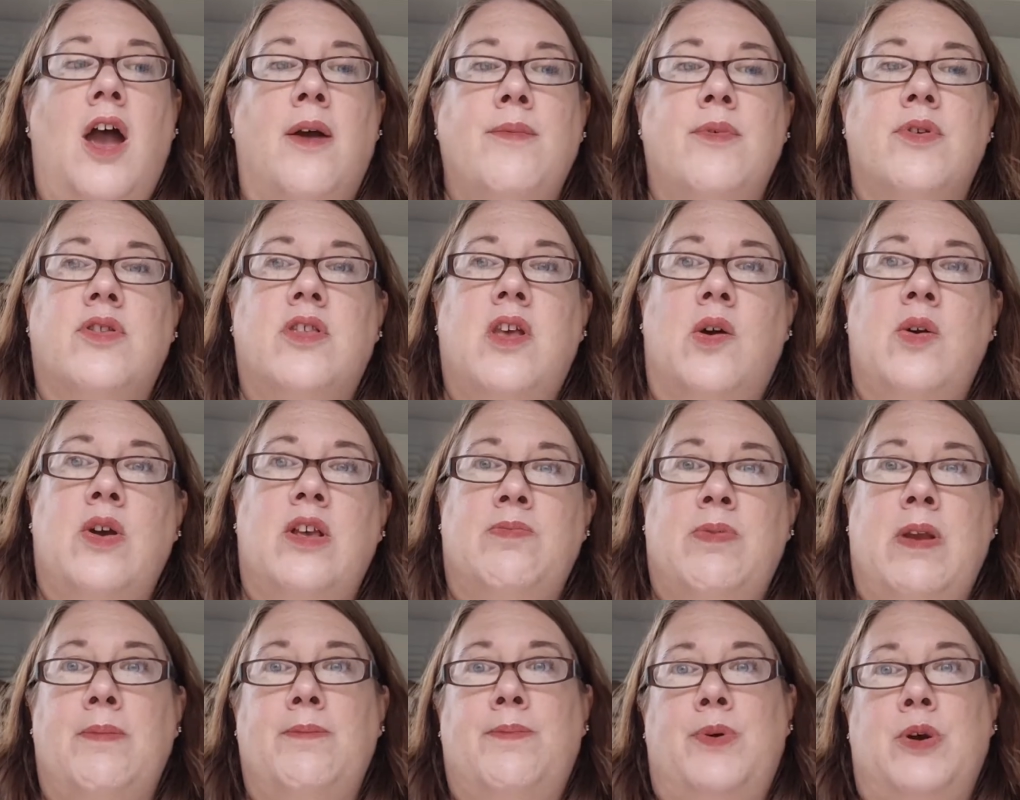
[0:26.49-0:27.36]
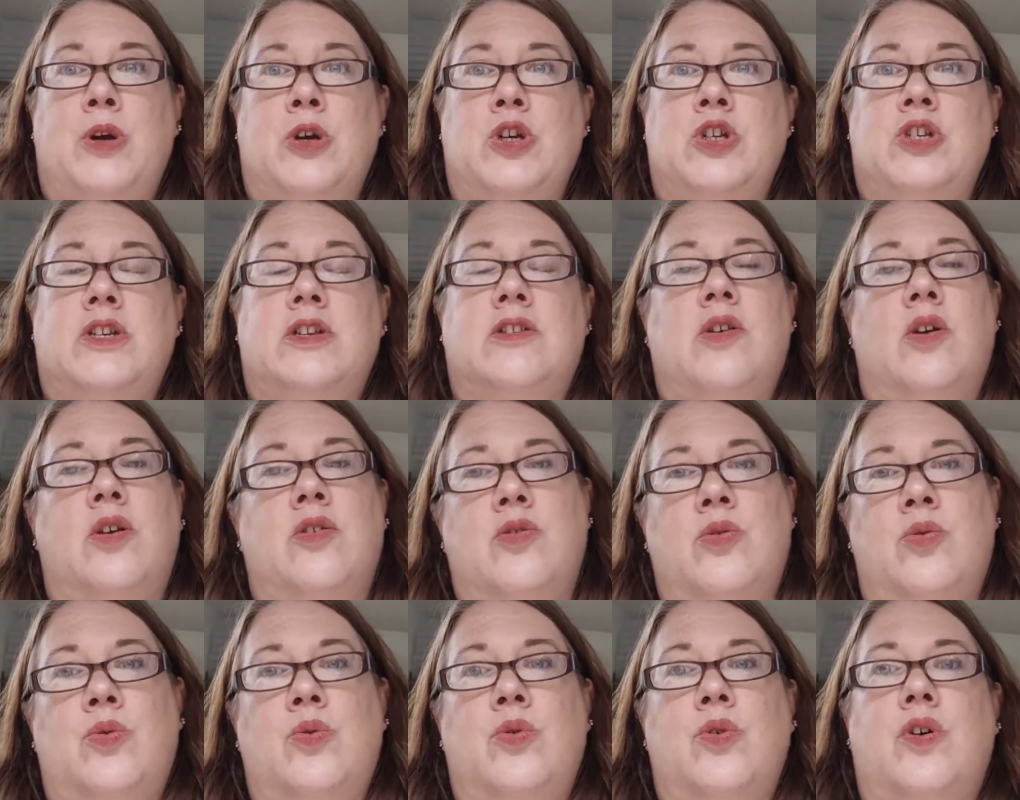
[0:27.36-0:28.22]
So it's been pushed, so it's
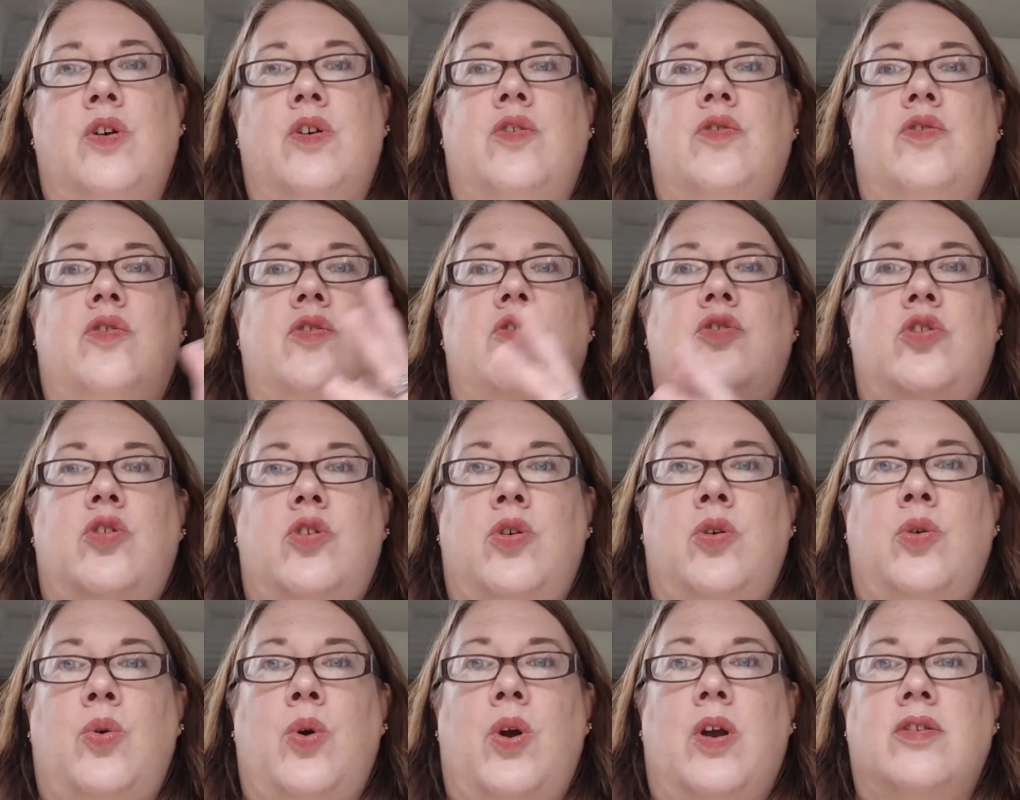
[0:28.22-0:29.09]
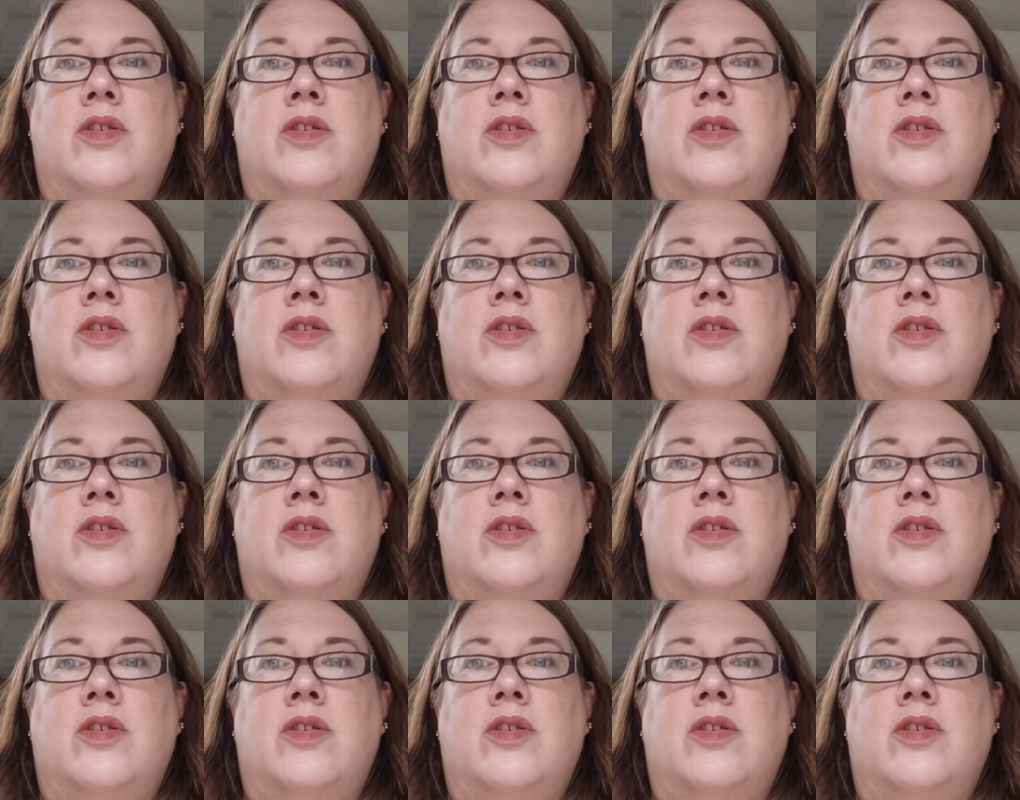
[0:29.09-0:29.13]
August to